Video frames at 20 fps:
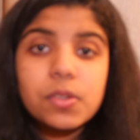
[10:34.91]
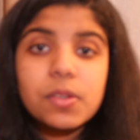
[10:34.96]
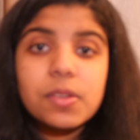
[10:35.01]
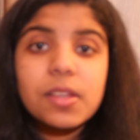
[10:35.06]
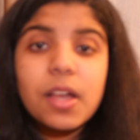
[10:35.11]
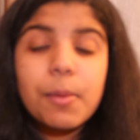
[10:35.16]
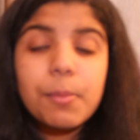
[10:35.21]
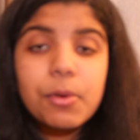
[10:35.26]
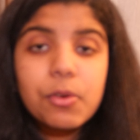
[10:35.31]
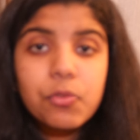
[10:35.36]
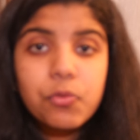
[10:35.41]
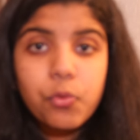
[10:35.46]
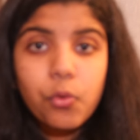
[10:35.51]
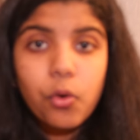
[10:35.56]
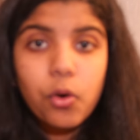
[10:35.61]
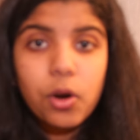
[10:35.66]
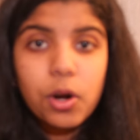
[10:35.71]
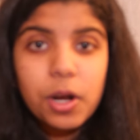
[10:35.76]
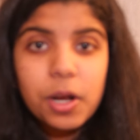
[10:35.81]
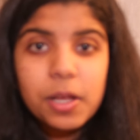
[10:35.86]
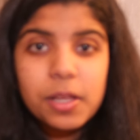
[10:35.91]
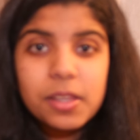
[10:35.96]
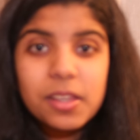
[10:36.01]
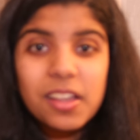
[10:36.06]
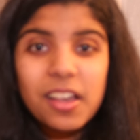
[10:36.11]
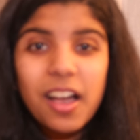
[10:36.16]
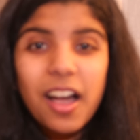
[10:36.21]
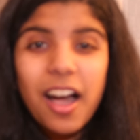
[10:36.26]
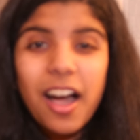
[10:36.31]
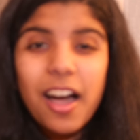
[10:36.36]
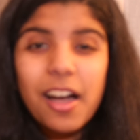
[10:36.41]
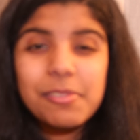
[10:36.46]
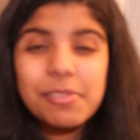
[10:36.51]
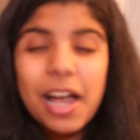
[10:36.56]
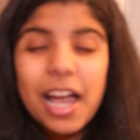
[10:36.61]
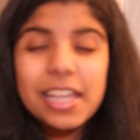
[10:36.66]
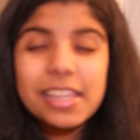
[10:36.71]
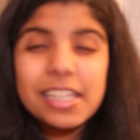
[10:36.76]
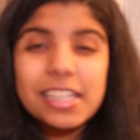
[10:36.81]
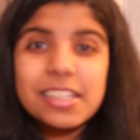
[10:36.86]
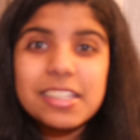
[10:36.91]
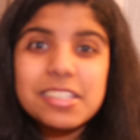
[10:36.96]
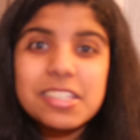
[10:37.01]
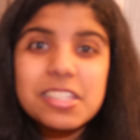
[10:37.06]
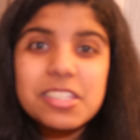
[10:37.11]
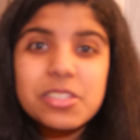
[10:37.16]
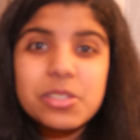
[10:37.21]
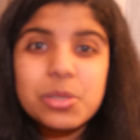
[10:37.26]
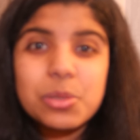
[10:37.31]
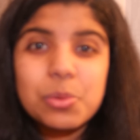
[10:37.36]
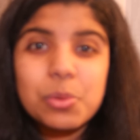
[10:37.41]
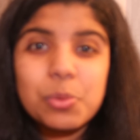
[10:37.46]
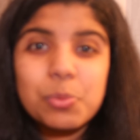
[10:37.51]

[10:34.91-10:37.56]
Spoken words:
Number 4, I think this is